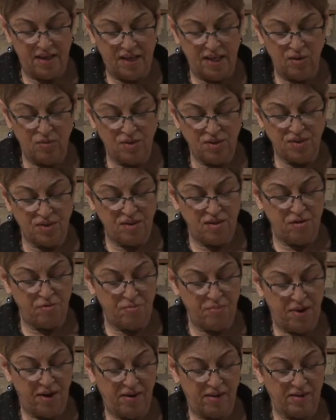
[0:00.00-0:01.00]
He was still
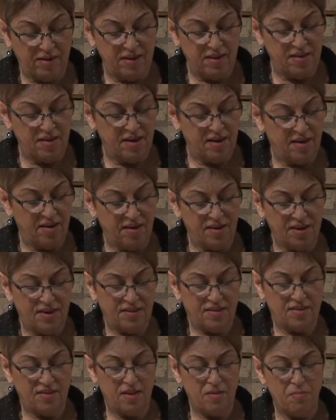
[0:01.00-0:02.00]
partly there,
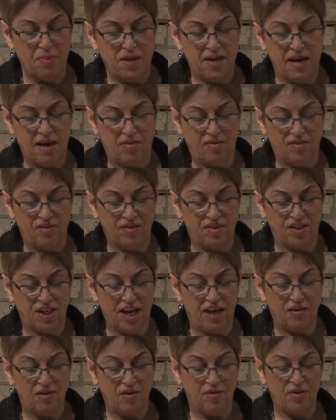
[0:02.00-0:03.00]
seeping out in
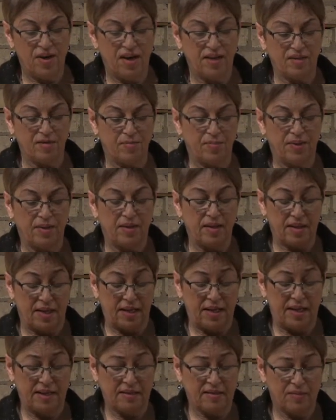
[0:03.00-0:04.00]
shallow
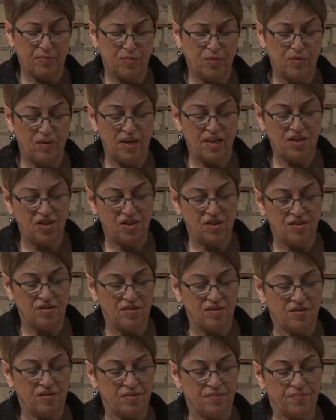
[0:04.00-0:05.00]

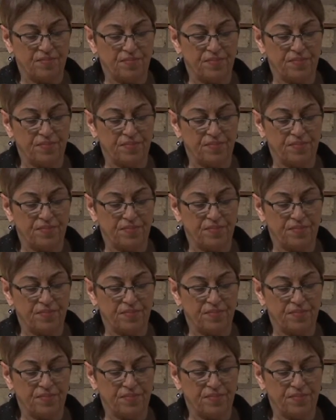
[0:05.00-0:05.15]
expirations.